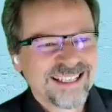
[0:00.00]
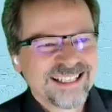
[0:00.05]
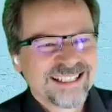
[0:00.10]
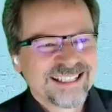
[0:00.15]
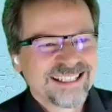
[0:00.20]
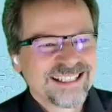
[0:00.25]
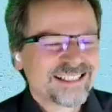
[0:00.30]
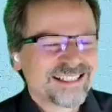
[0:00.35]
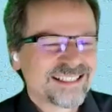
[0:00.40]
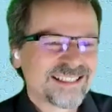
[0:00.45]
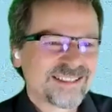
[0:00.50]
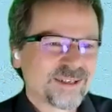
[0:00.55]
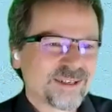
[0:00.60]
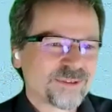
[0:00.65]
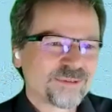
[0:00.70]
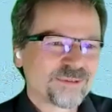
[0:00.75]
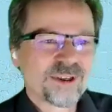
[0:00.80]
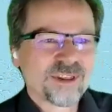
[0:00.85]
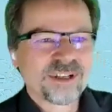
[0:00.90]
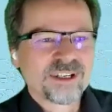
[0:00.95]
and not
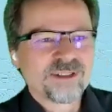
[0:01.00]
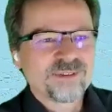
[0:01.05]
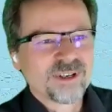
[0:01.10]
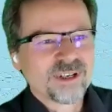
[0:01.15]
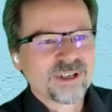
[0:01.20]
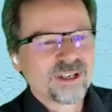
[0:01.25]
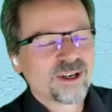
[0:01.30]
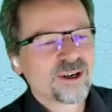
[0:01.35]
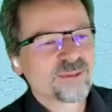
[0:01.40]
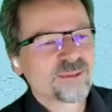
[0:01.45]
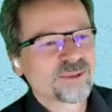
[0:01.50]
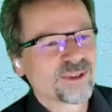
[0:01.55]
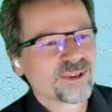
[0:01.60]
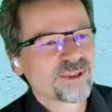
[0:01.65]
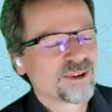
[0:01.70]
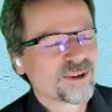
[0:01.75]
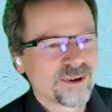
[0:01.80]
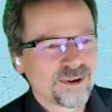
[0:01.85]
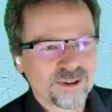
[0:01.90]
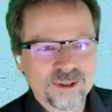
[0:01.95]
further developed,
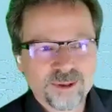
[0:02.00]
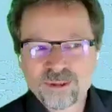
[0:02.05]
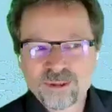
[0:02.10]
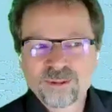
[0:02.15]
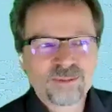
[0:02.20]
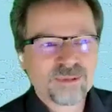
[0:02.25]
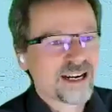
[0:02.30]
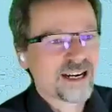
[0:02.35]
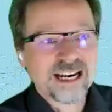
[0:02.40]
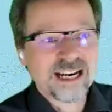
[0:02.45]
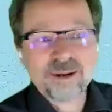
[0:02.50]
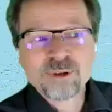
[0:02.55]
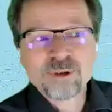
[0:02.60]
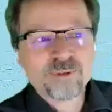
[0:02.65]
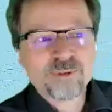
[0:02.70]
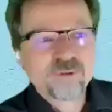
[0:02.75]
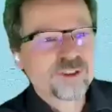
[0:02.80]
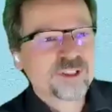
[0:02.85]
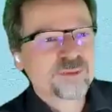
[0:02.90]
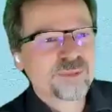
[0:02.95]
or the people are happy
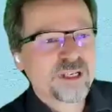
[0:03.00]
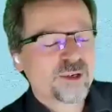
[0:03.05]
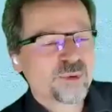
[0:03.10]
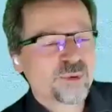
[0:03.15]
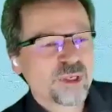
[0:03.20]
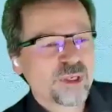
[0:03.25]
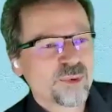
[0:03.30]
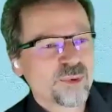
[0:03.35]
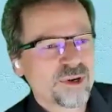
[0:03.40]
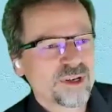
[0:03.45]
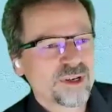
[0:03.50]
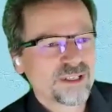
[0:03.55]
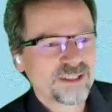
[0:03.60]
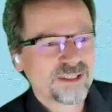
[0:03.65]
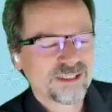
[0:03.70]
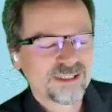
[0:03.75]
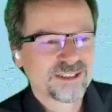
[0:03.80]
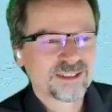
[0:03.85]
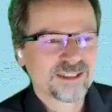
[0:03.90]
with SysML v1.